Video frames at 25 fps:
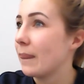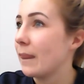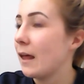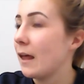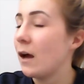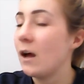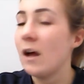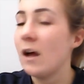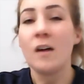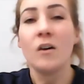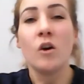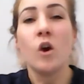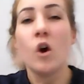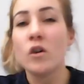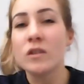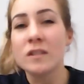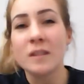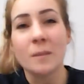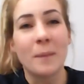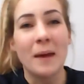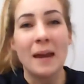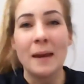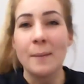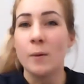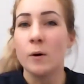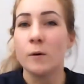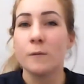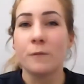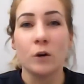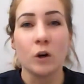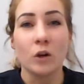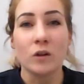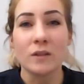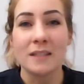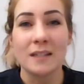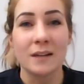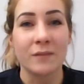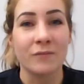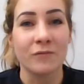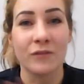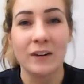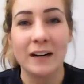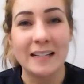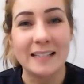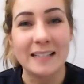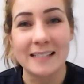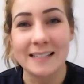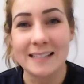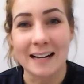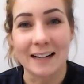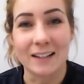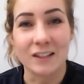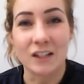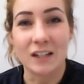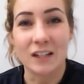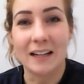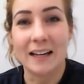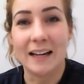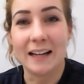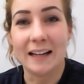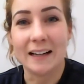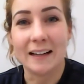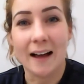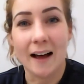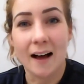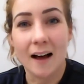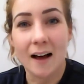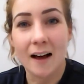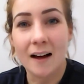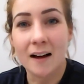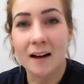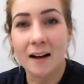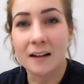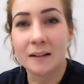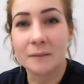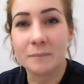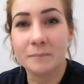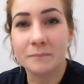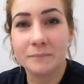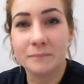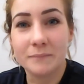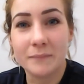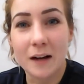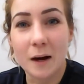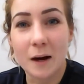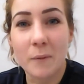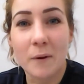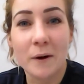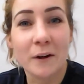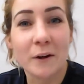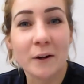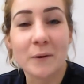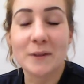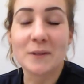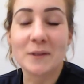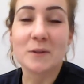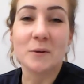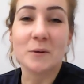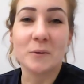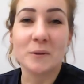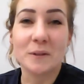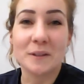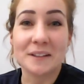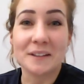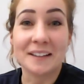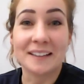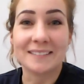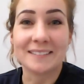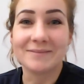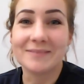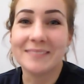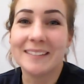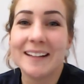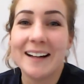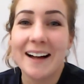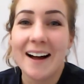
uh, lots of people for lots of different reasons, actually. Um, I won't go into all of them.